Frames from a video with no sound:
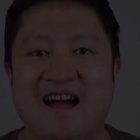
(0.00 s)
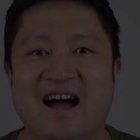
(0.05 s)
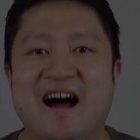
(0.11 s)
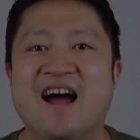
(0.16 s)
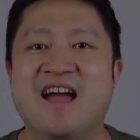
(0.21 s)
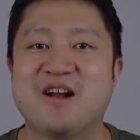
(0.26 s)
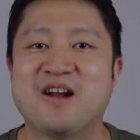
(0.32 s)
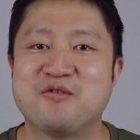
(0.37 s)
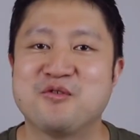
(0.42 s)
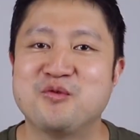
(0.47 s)

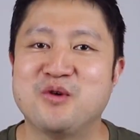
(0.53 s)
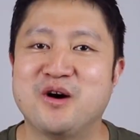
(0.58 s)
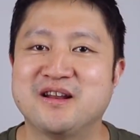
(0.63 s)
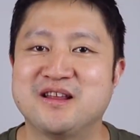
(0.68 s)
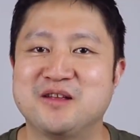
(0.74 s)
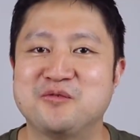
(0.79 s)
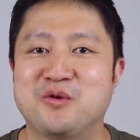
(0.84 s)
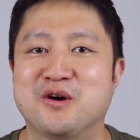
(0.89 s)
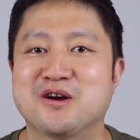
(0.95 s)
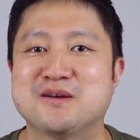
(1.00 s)
Hi everyone
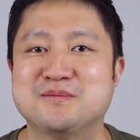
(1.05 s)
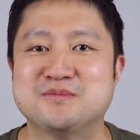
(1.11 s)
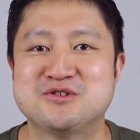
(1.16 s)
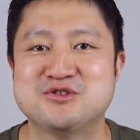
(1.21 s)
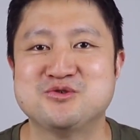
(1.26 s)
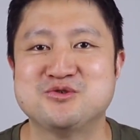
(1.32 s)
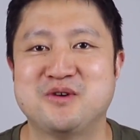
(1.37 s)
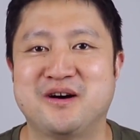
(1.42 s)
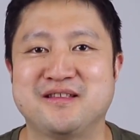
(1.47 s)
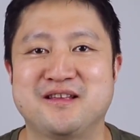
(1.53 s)
and welcome
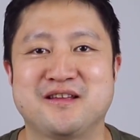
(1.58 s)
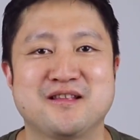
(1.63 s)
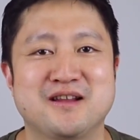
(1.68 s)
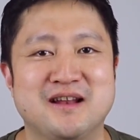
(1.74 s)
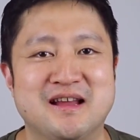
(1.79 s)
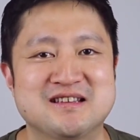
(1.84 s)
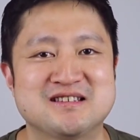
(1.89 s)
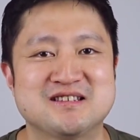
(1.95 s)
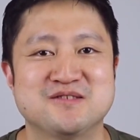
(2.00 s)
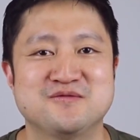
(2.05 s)
to another
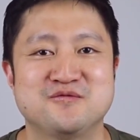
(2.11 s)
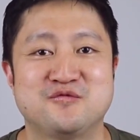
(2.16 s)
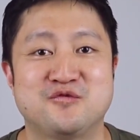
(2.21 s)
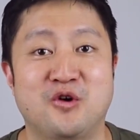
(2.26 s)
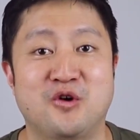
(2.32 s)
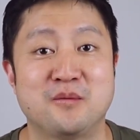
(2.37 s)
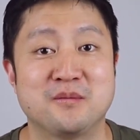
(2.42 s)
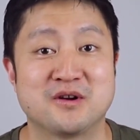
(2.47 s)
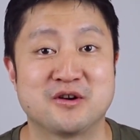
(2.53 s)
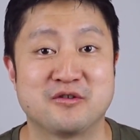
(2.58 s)
lesson
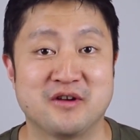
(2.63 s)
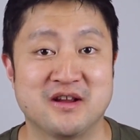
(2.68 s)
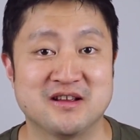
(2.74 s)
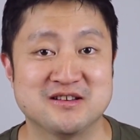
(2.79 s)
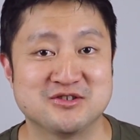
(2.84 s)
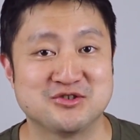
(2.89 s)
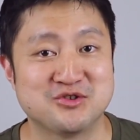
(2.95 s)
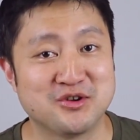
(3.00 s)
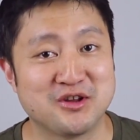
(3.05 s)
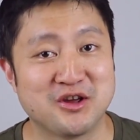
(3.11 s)
from
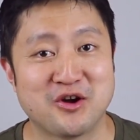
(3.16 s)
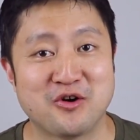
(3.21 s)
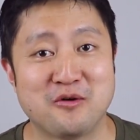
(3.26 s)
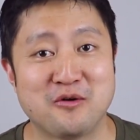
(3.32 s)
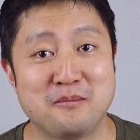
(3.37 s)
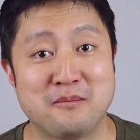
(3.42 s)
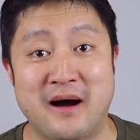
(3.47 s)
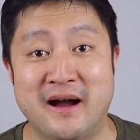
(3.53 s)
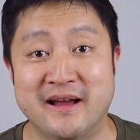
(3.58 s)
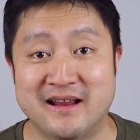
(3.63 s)
Korean
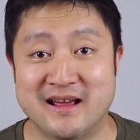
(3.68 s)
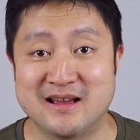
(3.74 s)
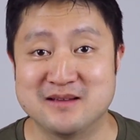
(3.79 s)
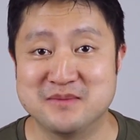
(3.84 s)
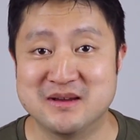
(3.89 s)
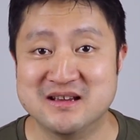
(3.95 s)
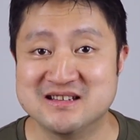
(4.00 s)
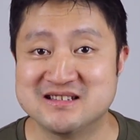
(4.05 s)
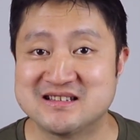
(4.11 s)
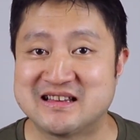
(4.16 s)
Studio. My
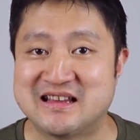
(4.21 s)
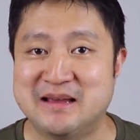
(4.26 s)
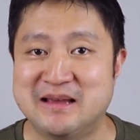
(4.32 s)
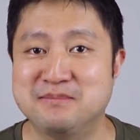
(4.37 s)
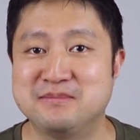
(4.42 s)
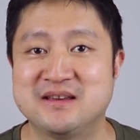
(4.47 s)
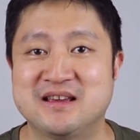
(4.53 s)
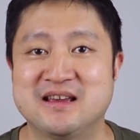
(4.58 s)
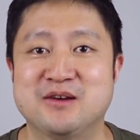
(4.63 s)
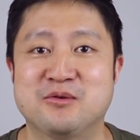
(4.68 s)
name is
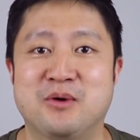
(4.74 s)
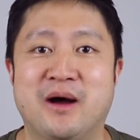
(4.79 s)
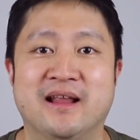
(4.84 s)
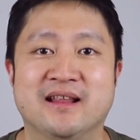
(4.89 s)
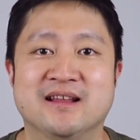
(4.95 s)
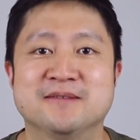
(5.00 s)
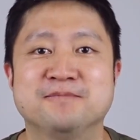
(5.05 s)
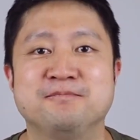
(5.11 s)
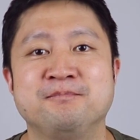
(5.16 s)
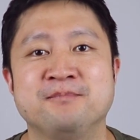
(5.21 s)
Kim
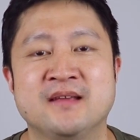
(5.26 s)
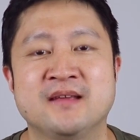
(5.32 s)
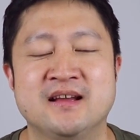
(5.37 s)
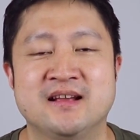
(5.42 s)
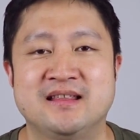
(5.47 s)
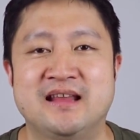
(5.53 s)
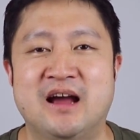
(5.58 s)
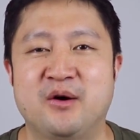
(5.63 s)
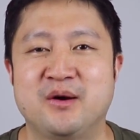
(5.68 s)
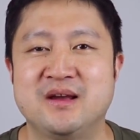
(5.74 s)
Gi-hwan.
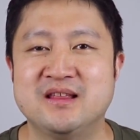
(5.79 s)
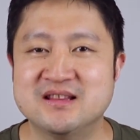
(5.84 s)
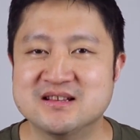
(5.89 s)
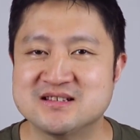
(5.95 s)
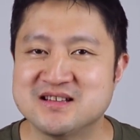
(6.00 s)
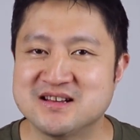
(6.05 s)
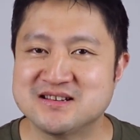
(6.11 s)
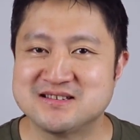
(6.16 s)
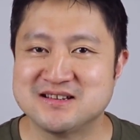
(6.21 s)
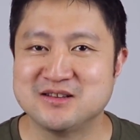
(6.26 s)
Now in
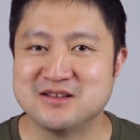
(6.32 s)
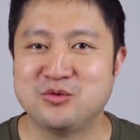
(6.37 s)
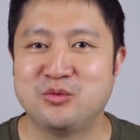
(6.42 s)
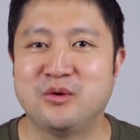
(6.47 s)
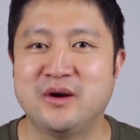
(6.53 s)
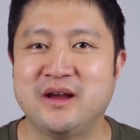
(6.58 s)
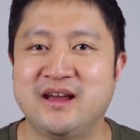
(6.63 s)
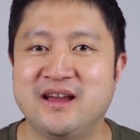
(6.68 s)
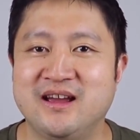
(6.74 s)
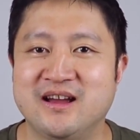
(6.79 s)
this lesson
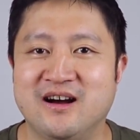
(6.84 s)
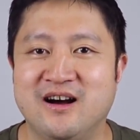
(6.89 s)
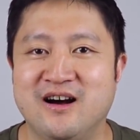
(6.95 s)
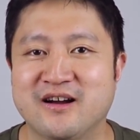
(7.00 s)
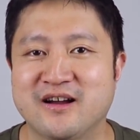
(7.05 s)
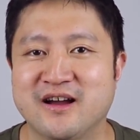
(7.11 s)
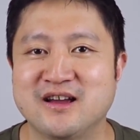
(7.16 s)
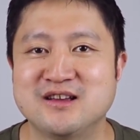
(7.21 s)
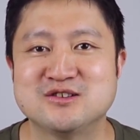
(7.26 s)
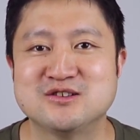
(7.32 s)
we are
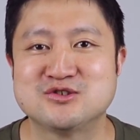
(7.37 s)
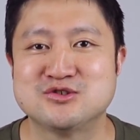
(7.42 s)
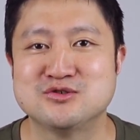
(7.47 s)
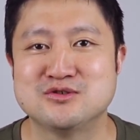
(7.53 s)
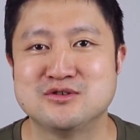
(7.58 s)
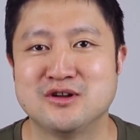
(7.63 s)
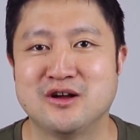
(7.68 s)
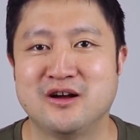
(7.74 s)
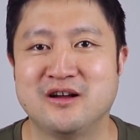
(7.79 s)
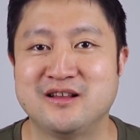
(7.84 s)
going
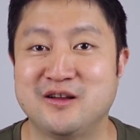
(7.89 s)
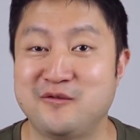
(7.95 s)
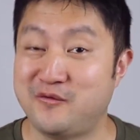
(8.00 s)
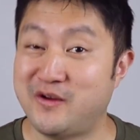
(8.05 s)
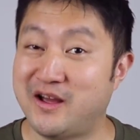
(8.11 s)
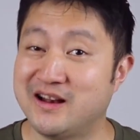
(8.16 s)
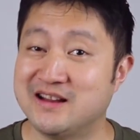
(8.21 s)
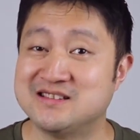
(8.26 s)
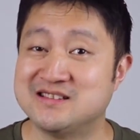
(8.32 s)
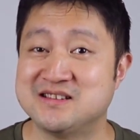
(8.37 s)
to learn a
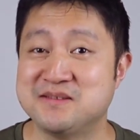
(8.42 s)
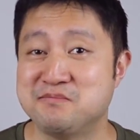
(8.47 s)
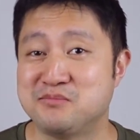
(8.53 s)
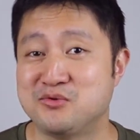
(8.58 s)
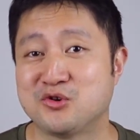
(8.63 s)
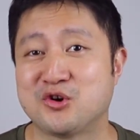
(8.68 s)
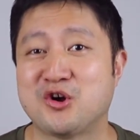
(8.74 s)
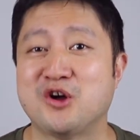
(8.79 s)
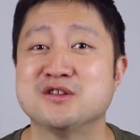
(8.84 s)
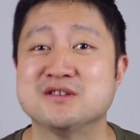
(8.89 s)
fairly
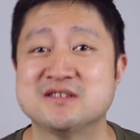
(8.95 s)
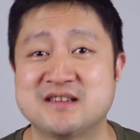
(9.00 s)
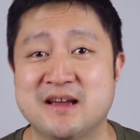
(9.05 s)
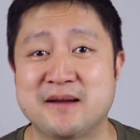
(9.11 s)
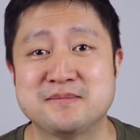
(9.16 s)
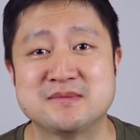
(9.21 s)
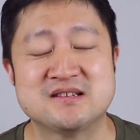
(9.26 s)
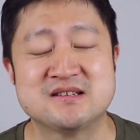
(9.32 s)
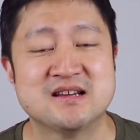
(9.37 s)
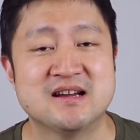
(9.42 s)
simple
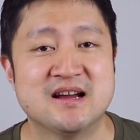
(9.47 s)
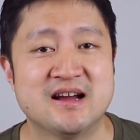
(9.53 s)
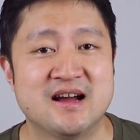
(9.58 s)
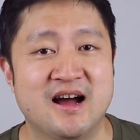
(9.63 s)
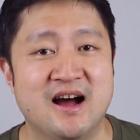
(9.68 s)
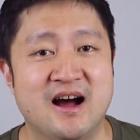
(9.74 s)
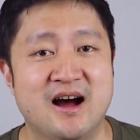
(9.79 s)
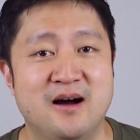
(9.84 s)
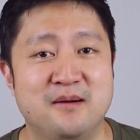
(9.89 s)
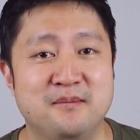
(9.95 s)
concept
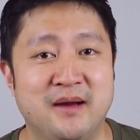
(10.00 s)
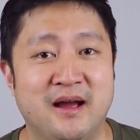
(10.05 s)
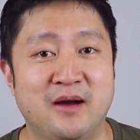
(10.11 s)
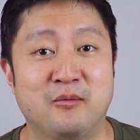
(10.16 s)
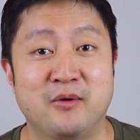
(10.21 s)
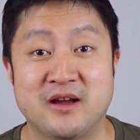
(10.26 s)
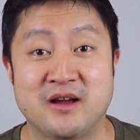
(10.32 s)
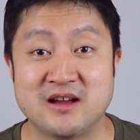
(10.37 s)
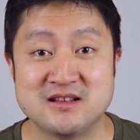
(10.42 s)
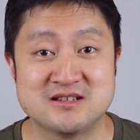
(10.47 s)
and
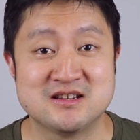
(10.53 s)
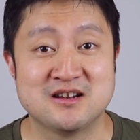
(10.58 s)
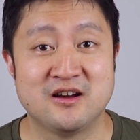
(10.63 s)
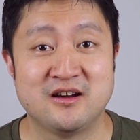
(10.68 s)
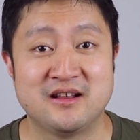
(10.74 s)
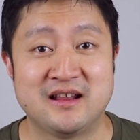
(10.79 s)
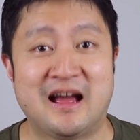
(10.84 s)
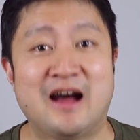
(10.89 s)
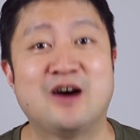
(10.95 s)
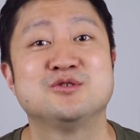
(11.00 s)
we're going to
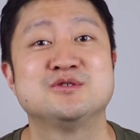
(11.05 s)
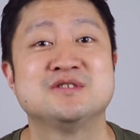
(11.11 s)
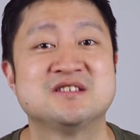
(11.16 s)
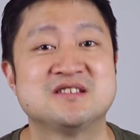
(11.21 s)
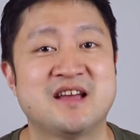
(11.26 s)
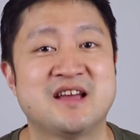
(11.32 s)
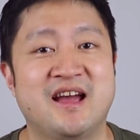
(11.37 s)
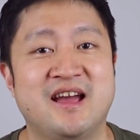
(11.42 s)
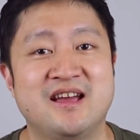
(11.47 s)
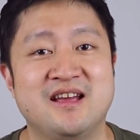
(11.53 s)
learn how to
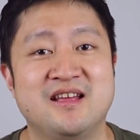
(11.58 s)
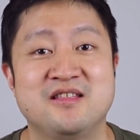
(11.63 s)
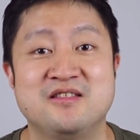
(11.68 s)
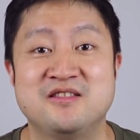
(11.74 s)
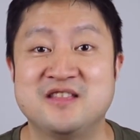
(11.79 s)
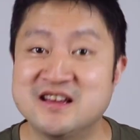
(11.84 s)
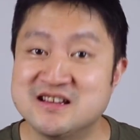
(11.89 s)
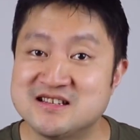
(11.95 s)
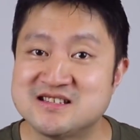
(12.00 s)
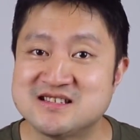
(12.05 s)
say
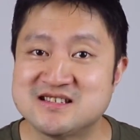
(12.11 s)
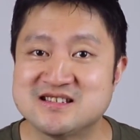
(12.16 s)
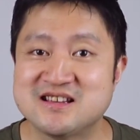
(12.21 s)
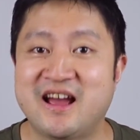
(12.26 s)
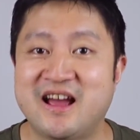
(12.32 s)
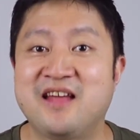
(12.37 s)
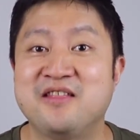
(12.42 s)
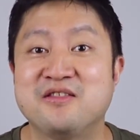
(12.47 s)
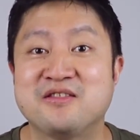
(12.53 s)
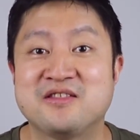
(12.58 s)
this
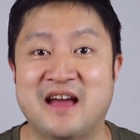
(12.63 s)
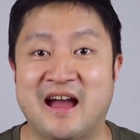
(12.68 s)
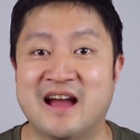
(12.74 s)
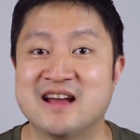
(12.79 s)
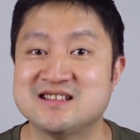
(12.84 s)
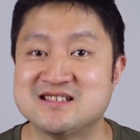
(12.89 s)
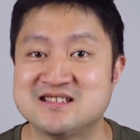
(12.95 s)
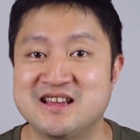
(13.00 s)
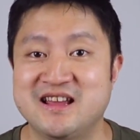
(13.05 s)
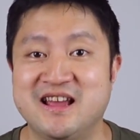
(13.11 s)
and
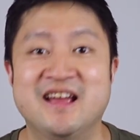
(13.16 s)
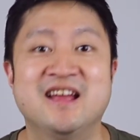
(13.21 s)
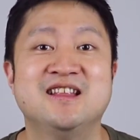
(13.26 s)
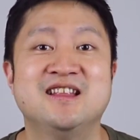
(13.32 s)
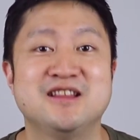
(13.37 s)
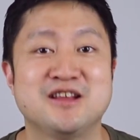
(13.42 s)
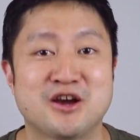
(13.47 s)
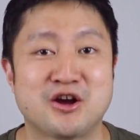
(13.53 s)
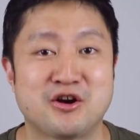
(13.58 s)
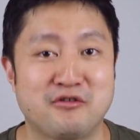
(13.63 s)
that
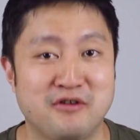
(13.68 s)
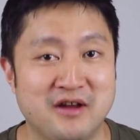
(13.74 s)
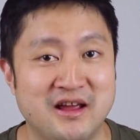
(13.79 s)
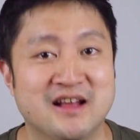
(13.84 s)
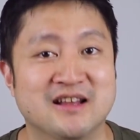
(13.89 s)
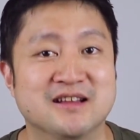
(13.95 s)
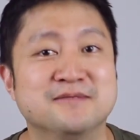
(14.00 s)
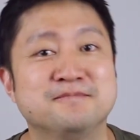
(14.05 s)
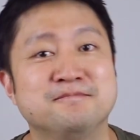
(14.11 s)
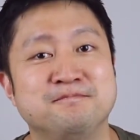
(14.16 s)
in
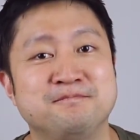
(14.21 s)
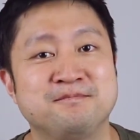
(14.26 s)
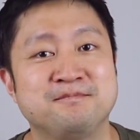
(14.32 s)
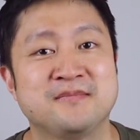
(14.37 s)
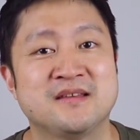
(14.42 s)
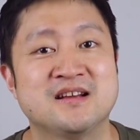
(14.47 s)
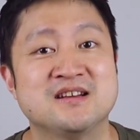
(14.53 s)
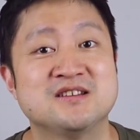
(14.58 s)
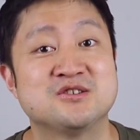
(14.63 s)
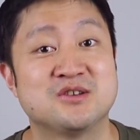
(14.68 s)
Korean.
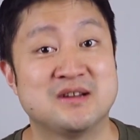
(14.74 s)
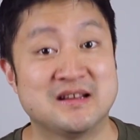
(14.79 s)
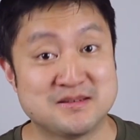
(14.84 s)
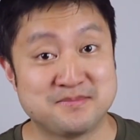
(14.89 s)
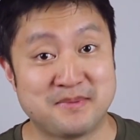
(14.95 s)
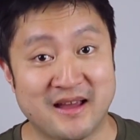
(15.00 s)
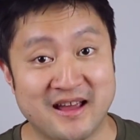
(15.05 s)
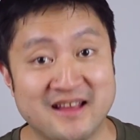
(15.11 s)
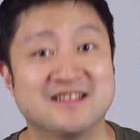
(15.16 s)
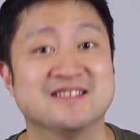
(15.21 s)
So let's
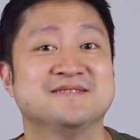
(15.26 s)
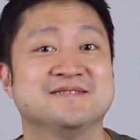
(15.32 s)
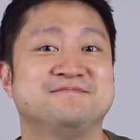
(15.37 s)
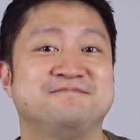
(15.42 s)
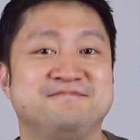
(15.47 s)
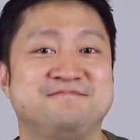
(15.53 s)
begin.